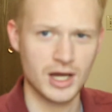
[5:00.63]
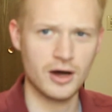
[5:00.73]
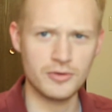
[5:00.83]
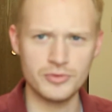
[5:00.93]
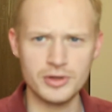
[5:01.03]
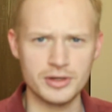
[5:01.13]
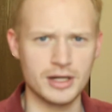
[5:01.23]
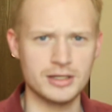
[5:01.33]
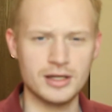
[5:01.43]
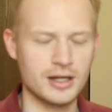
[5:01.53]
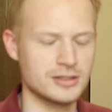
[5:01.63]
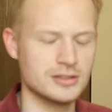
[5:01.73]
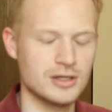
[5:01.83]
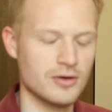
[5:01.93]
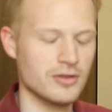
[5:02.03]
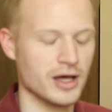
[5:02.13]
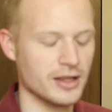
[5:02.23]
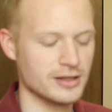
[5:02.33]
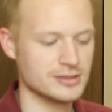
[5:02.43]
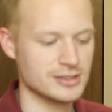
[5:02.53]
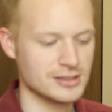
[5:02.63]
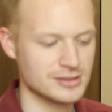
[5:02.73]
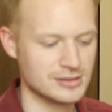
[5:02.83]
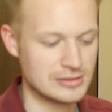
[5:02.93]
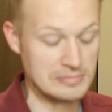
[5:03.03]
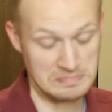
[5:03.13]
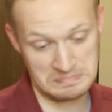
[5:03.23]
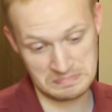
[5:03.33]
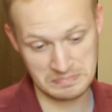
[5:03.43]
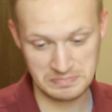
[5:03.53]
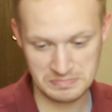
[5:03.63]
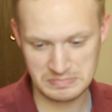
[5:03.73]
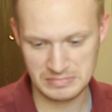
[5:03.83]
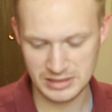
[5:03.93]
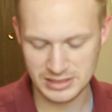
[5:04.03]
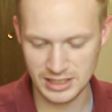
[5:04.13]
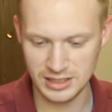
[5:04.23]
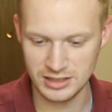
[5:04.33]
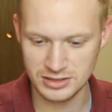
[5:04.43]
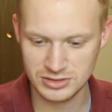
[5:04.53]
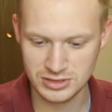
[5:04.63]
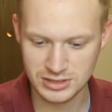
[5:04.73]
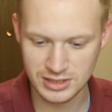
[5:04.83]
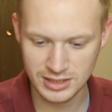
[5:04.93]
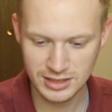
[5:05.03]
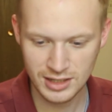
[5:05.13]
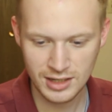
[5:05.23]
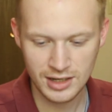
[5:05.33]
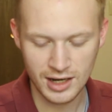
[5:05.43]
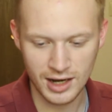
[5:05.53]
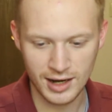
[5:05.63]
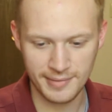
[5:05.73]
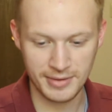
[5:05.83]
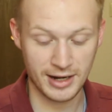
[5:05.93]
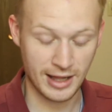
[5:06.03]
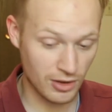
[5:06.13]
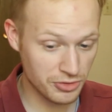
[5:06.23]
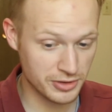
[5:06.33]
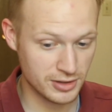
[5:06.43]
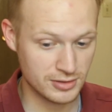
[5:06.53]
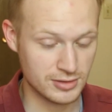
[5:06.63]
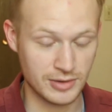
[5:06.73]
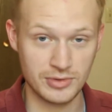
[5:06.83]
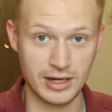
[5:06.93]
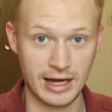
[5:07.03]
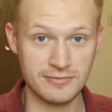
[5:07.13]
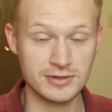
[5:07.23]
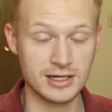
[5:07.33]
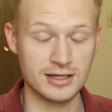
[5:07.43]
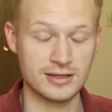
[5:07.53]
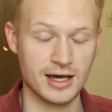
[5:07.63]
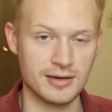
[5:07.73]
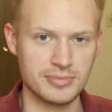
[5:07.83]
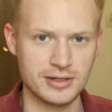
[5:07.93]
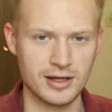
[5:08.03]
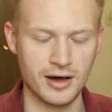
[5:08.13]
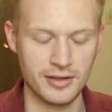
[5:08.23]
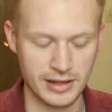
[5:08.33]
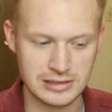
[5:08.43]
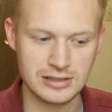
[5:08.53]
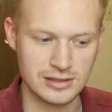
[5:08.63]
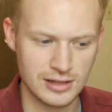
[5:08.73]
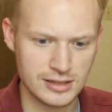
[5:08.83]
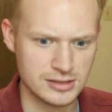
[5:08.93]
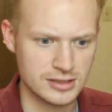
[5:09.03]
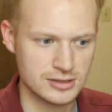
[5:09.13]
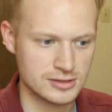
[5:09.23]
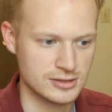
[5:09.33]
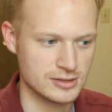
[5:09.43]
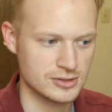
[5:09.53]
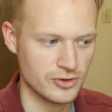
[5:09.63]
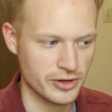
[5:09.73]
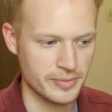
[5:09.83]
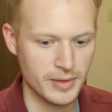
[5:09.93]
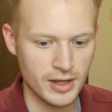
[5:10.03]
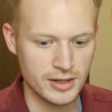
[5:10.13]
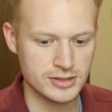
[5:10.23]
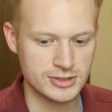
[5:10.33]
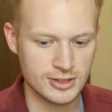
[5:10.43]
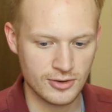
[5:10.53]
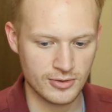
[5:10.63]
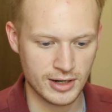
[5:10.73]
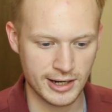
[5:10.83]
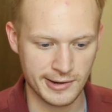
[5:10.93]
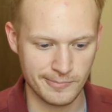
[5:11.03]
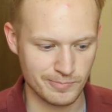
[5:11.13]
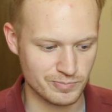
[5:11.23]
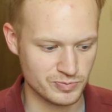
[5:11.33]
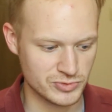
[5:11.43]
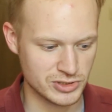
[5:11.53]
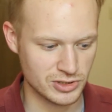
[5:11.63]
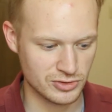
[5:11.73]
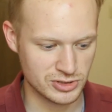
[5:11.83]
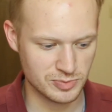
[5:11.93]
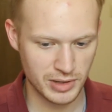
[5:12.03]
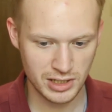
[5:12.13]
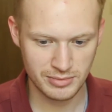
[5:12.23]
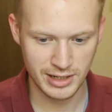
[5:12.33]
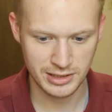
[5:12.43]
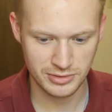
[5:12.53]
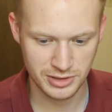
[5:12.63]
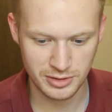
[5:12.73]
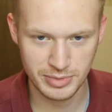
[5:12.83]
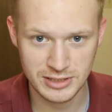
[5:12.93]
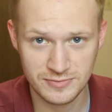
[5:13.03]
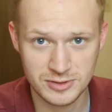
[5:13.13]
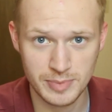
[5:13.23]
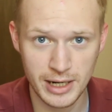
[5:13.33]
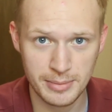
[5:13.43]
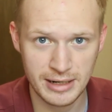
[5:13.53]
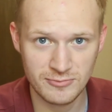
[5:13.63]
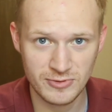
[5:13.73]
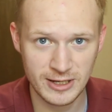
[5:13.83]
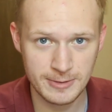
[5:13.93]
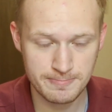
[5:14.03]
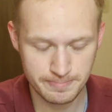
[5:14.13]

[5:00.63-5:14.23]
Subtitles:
Oh, really? I didn't know that. It's kind of interesting. Not healthy. I wouldn't advocate that, but that's an interesting story. So Spider-Man, you're a big Spider-Man fan?